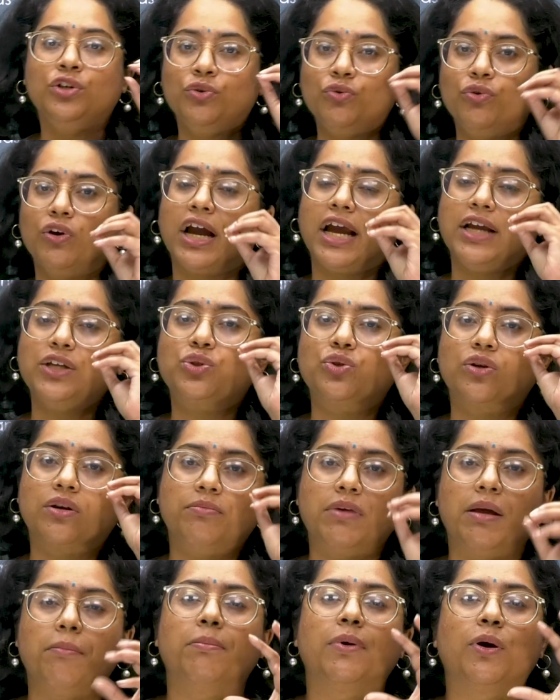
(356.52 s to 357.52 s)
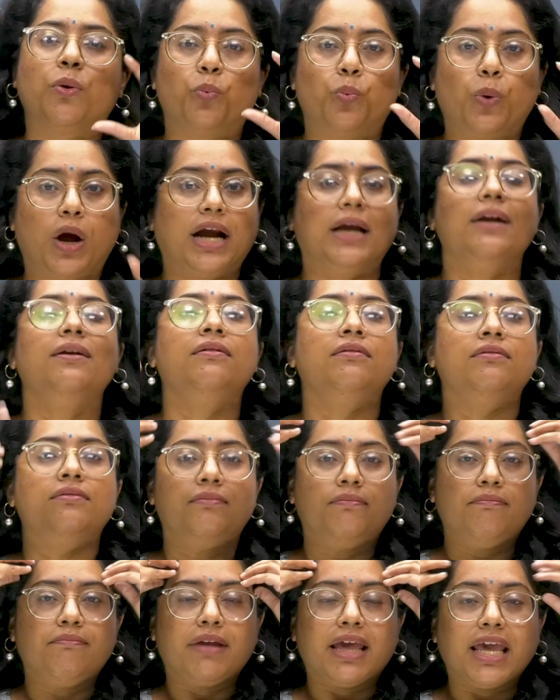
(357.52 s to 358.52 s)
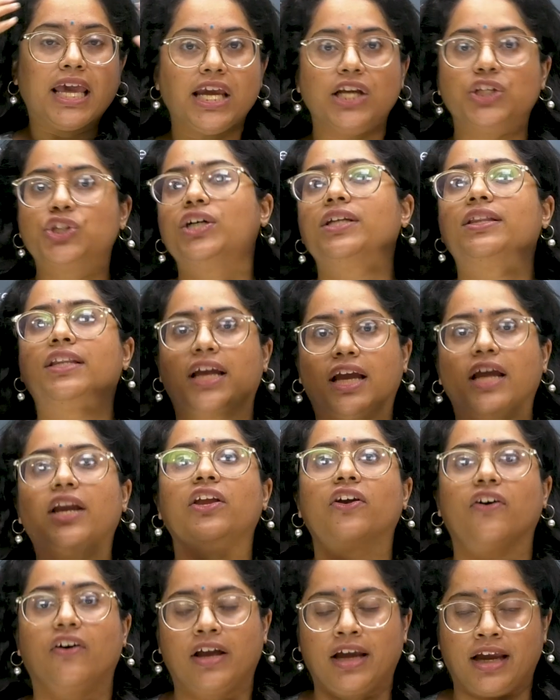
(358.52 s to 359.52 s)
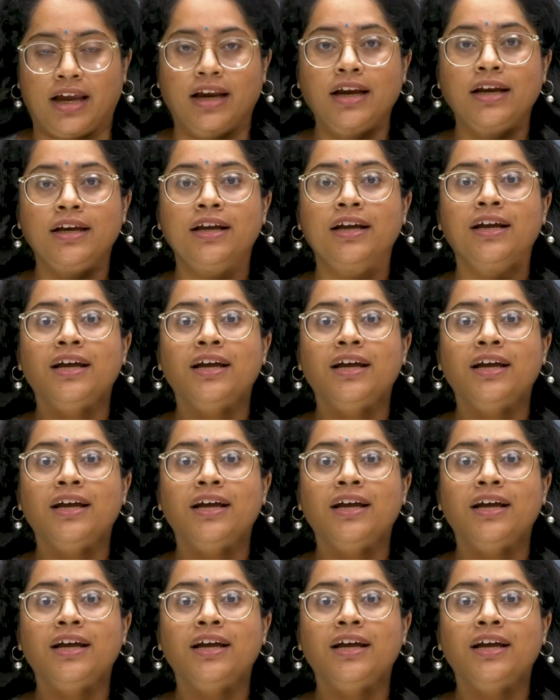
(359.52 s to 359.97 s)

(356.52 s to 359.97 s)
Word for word: you guys to remember one major thing in your head,